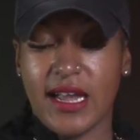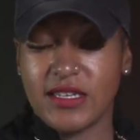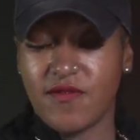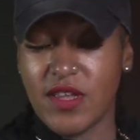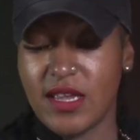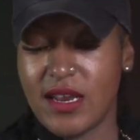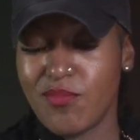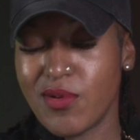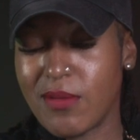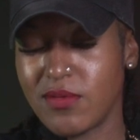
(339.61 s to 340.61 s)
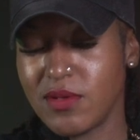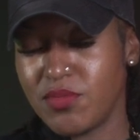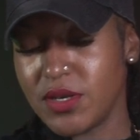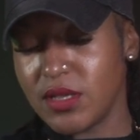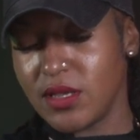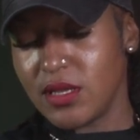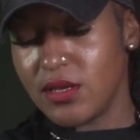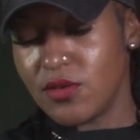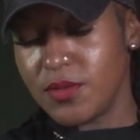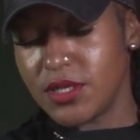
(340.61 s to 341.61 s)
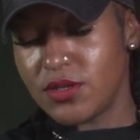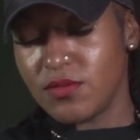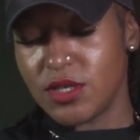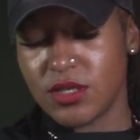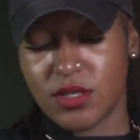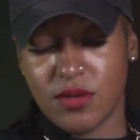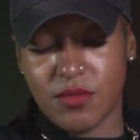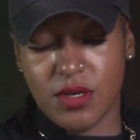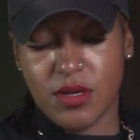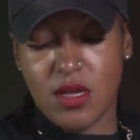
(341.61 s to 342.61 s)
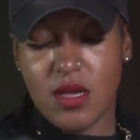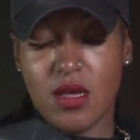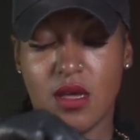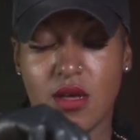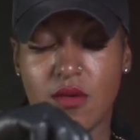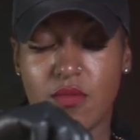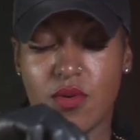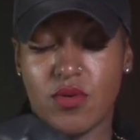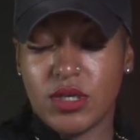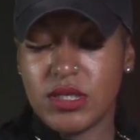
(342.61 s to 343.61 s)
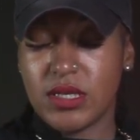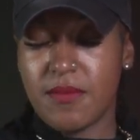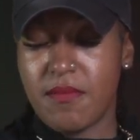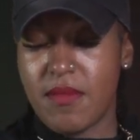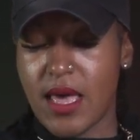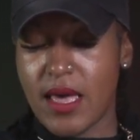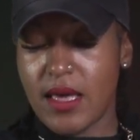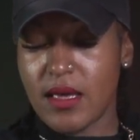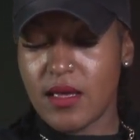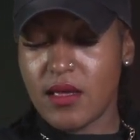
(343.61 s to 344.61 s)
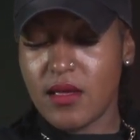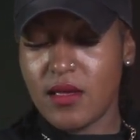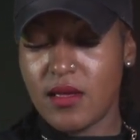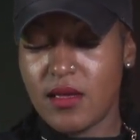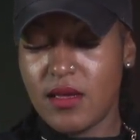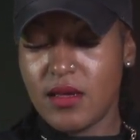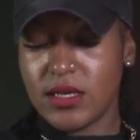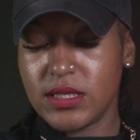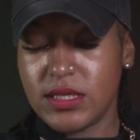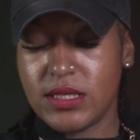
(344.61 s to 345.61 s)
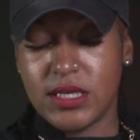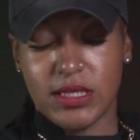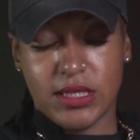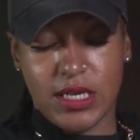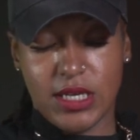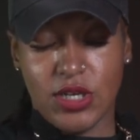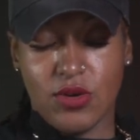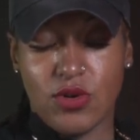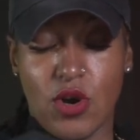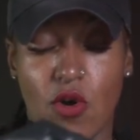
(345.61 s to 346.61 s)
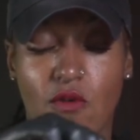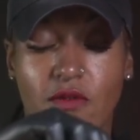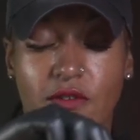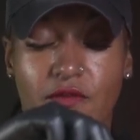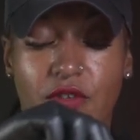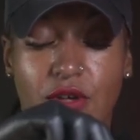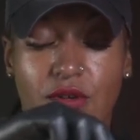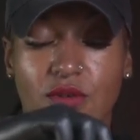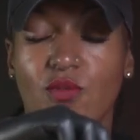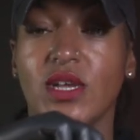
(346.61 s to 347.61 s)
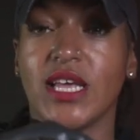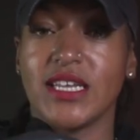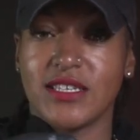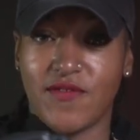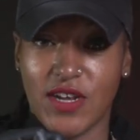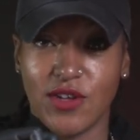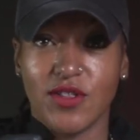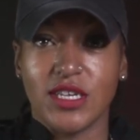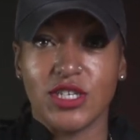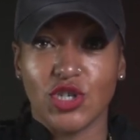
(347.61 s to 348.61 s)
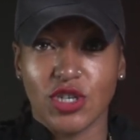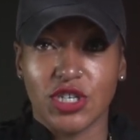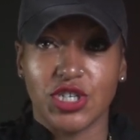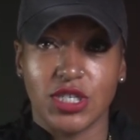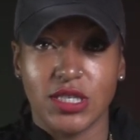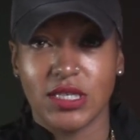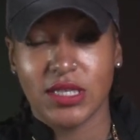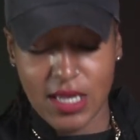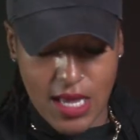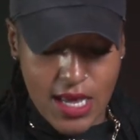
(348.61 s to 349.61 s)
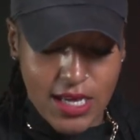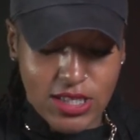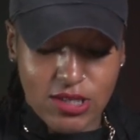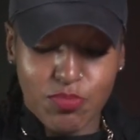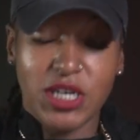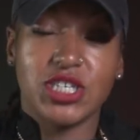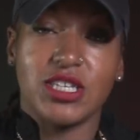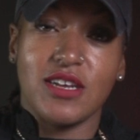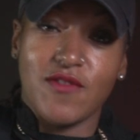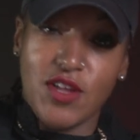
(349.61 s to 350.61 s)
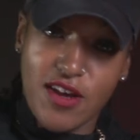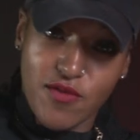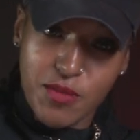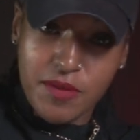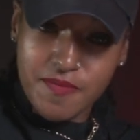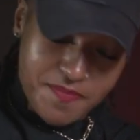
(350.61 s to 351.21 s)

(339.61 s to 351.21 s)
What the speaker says: activate, and I probably put a little bit too much. So I'm going to pour some back. It does say don't overfill. We like to follow the instructions, especially of the government.